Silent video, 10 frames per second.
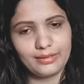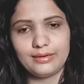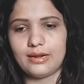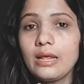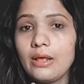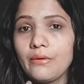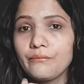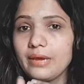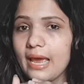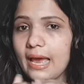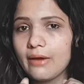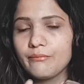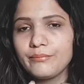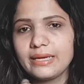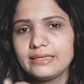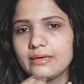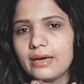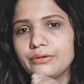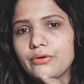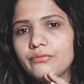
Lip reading: Now we have many kind of